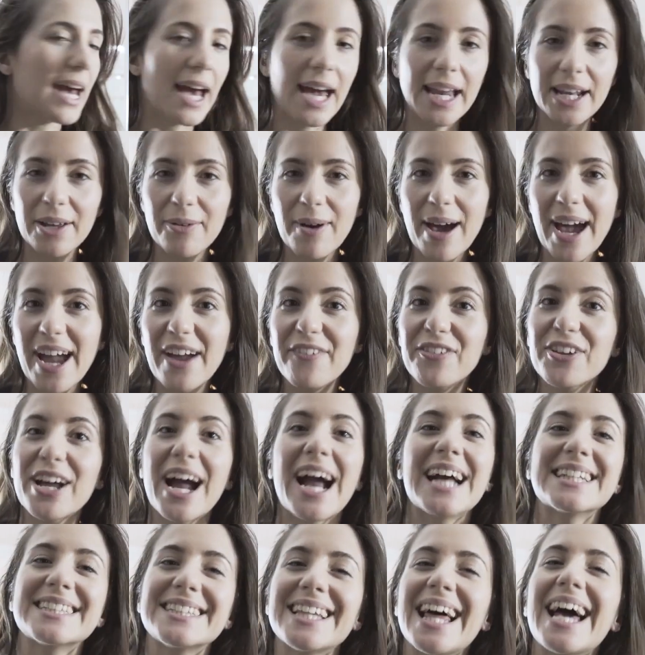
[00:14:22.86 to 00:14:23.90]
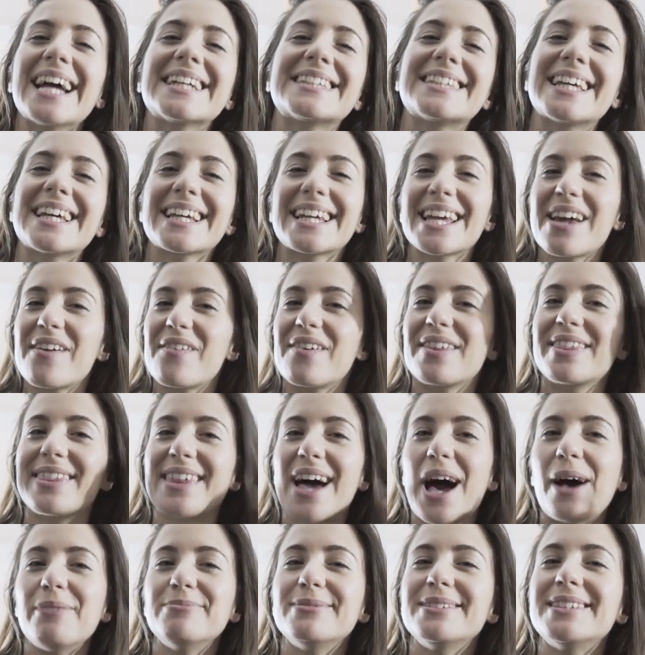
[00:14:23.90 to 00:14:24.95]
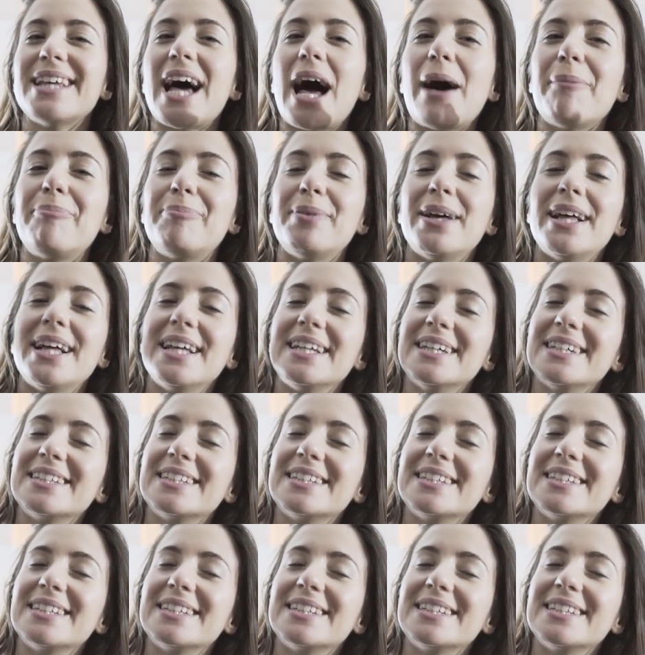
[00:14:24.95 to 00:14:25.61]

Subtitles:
Anyway, if you guys liked it, give a thumbs up,